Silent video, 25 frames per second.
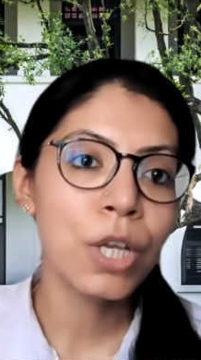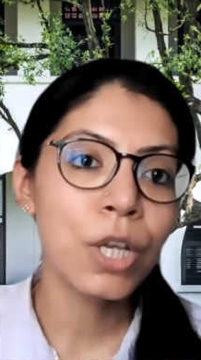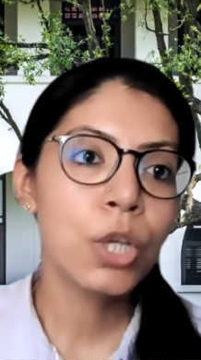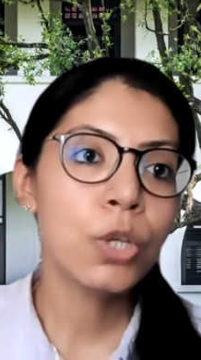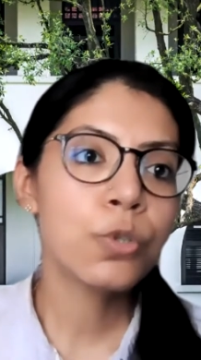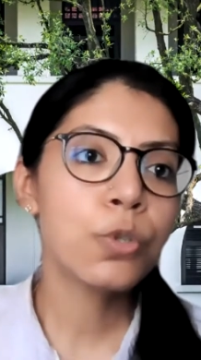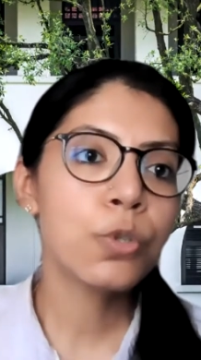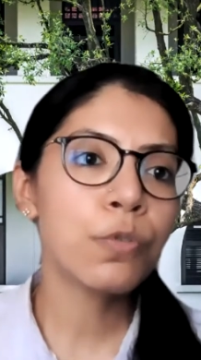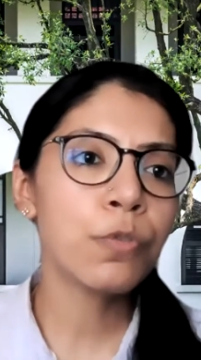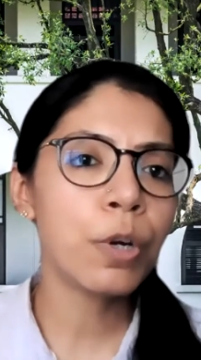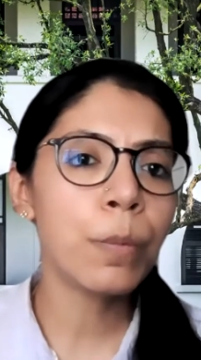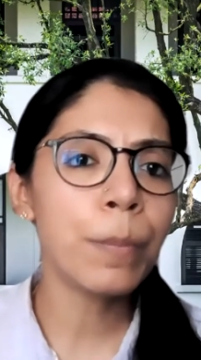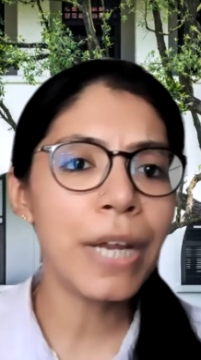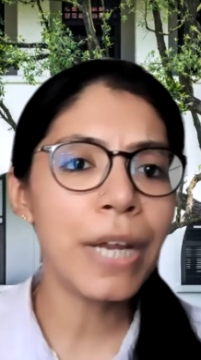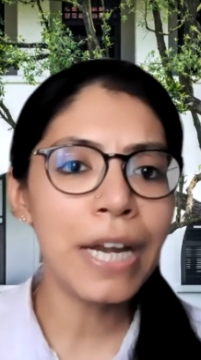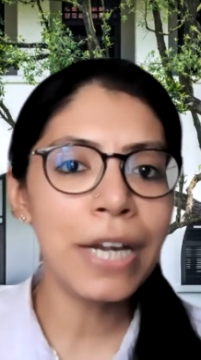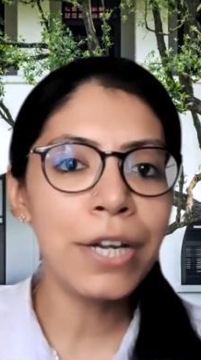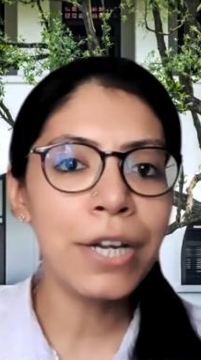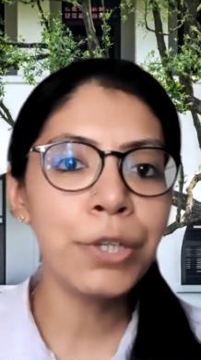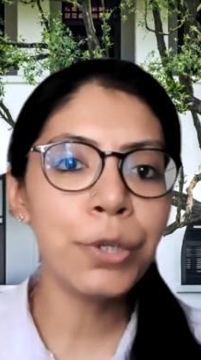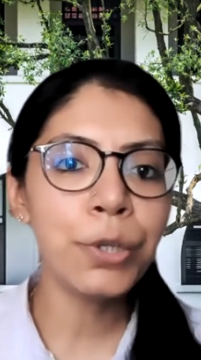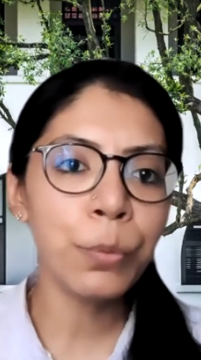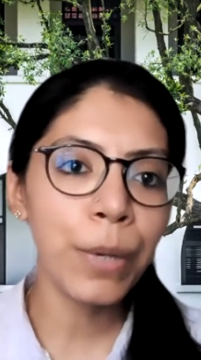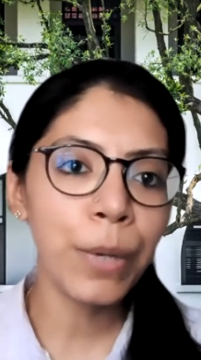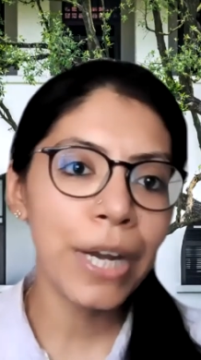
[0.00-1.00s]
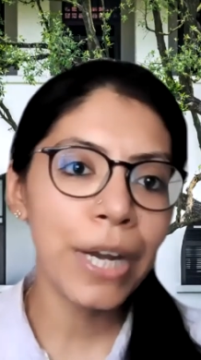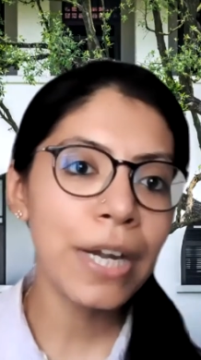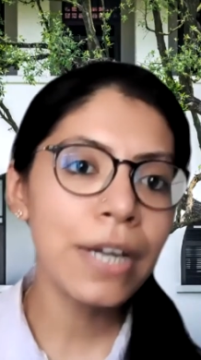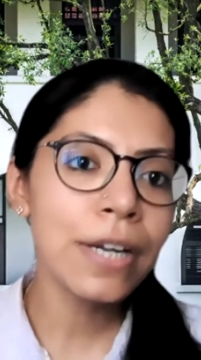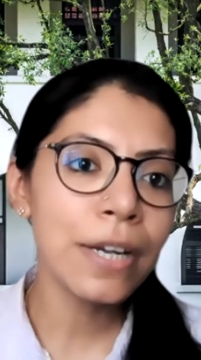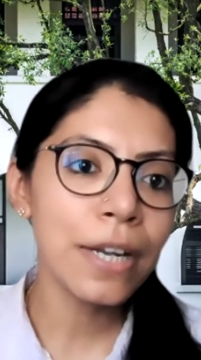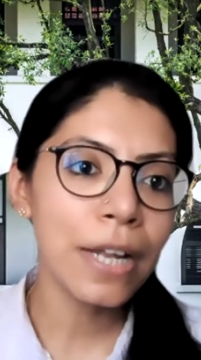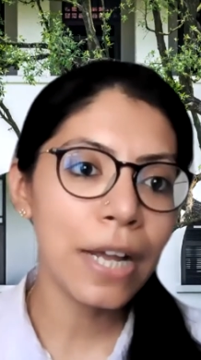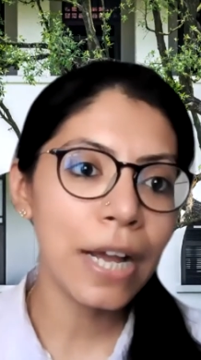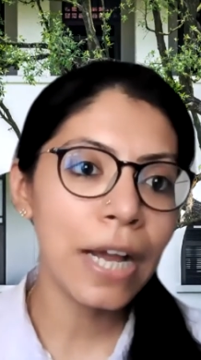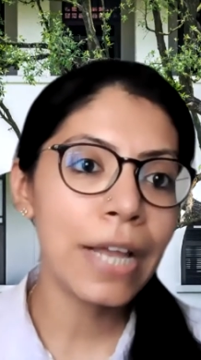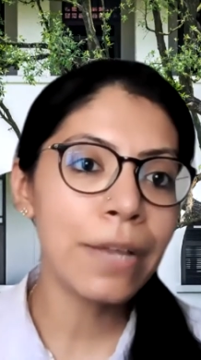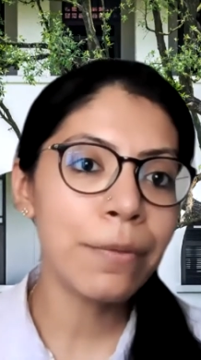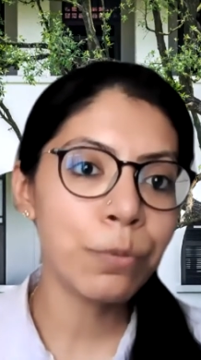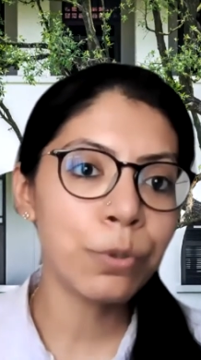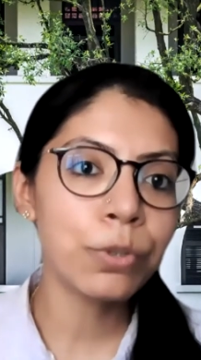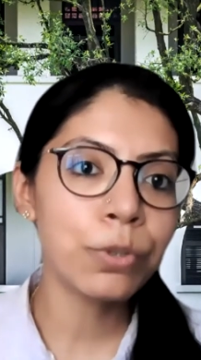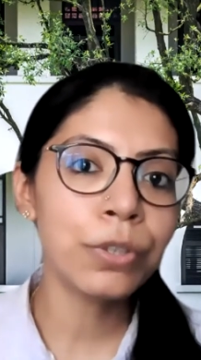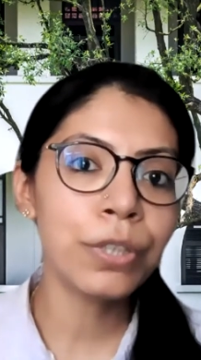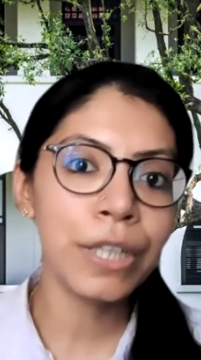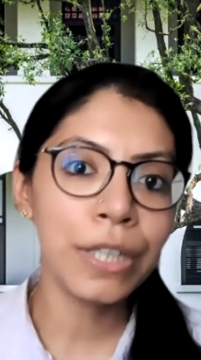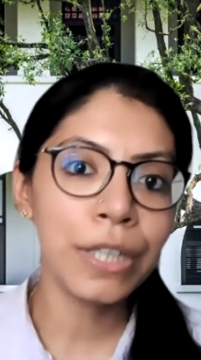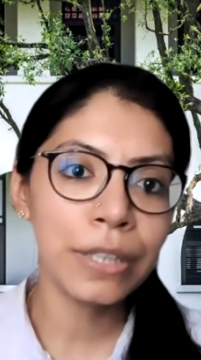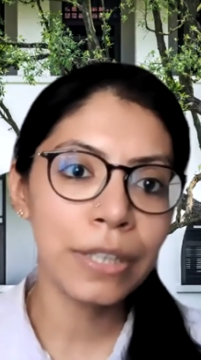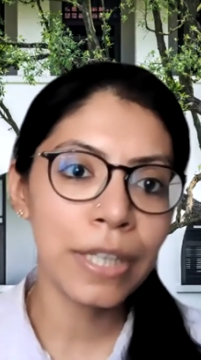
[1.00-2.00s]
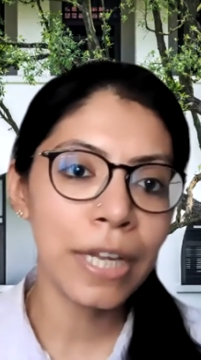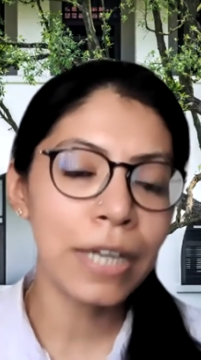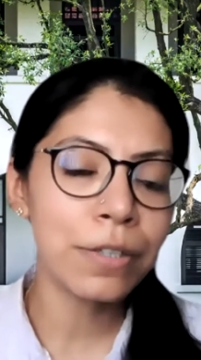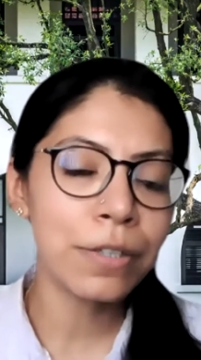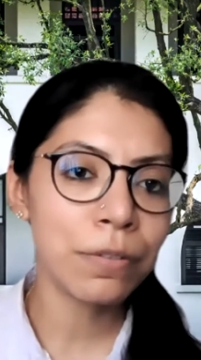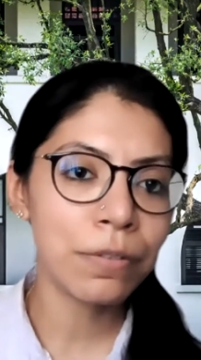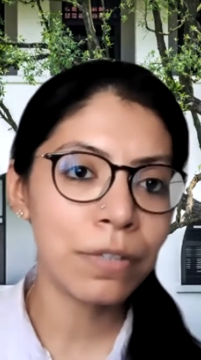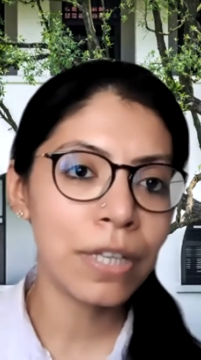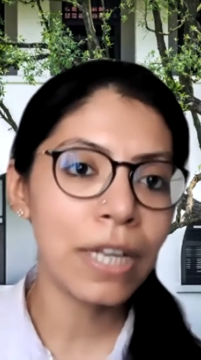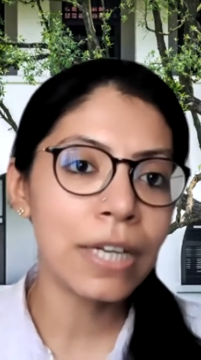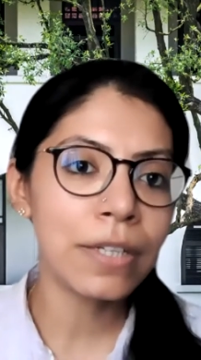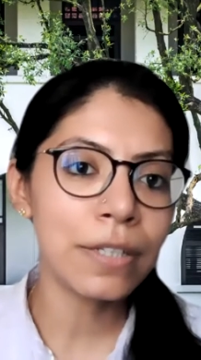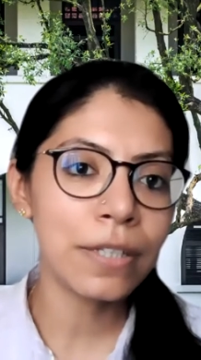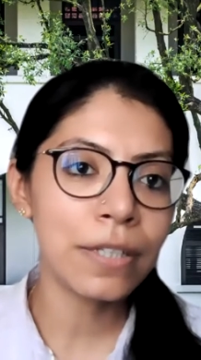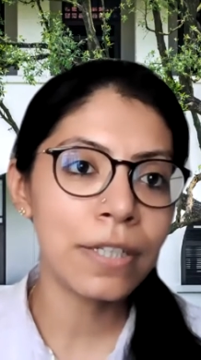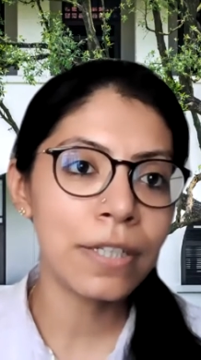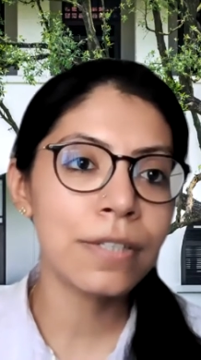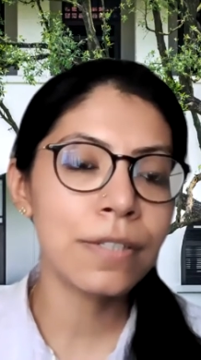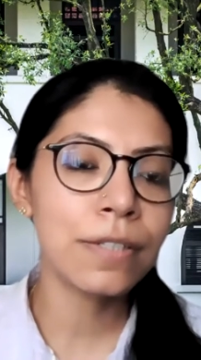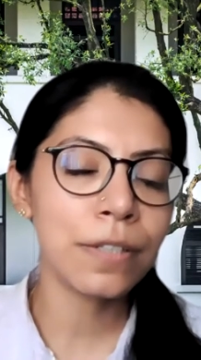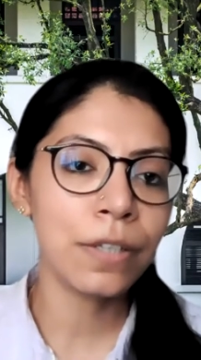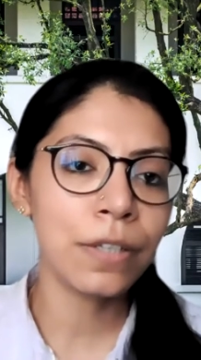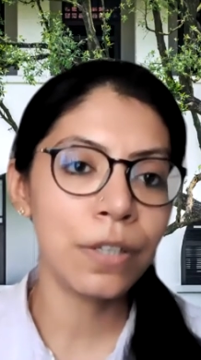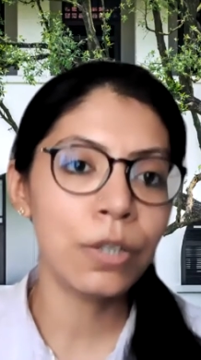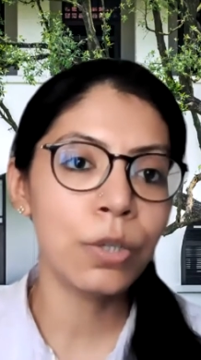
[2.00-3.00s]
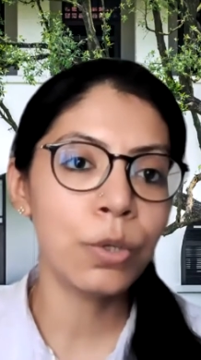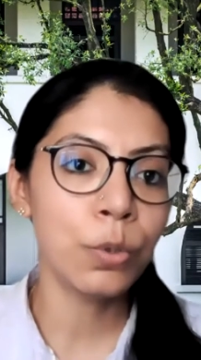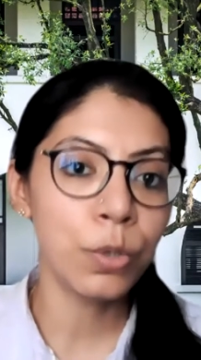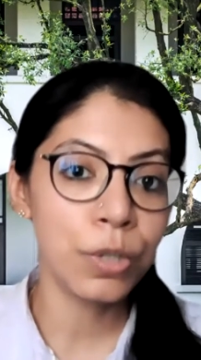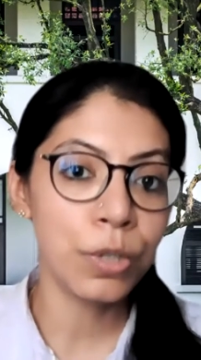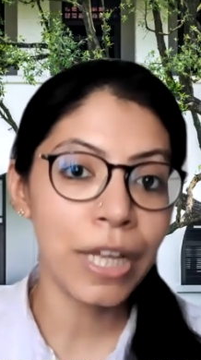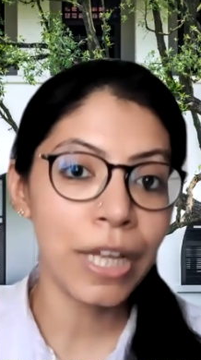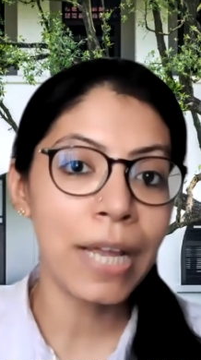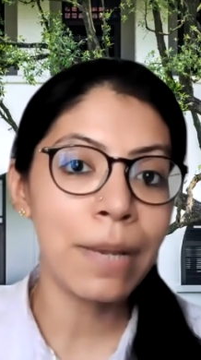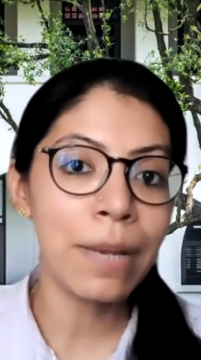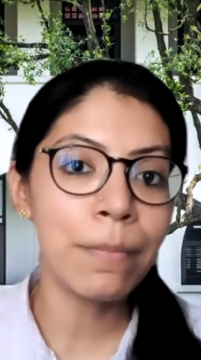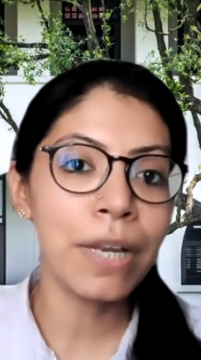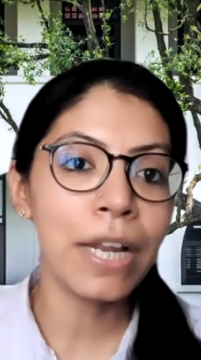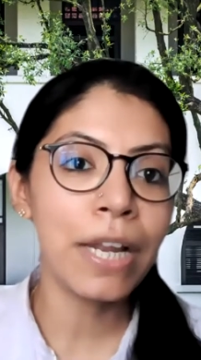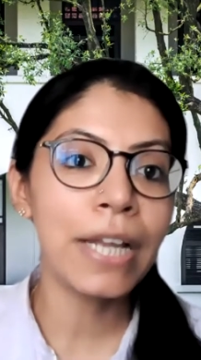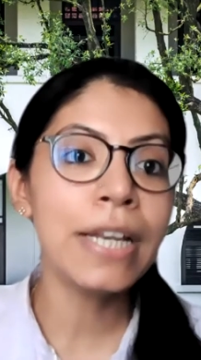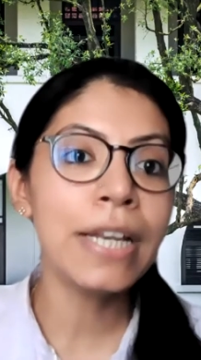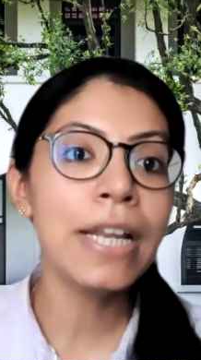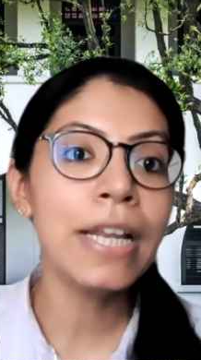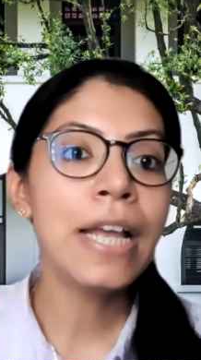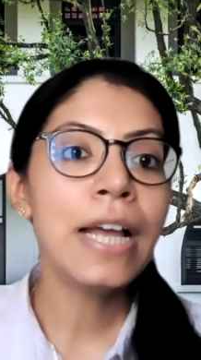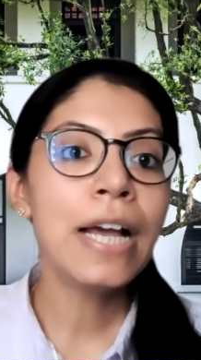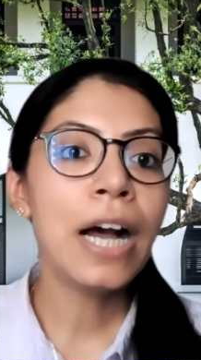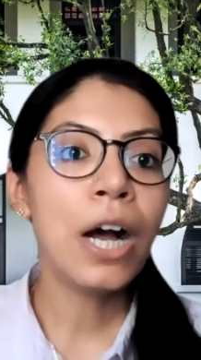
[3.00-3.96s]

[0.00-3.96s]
So from end to end, I would think that that is a good timeline.